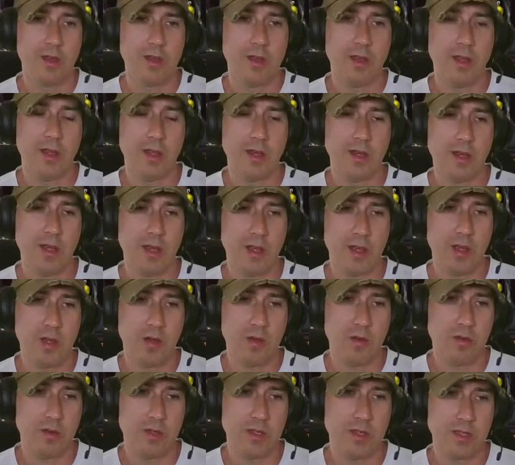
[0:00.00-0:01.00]
and
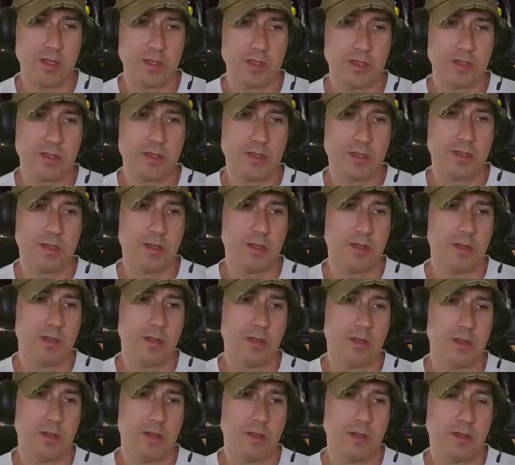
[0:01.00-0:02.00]
now it's
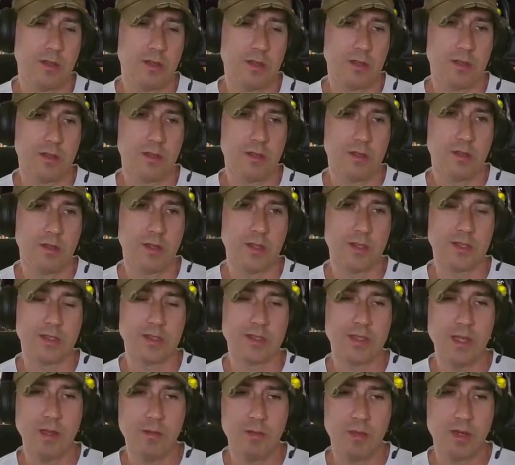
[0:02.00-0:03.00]
a
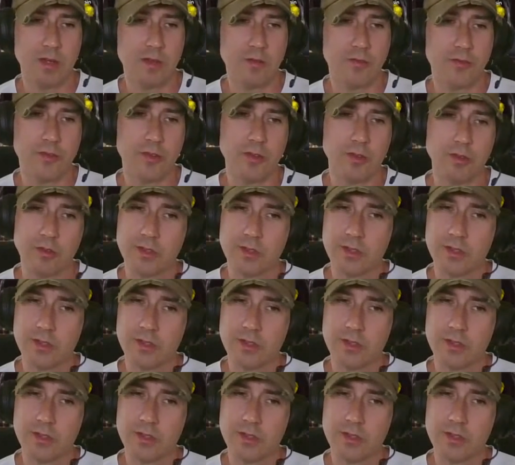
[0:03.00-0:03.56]
stamina food.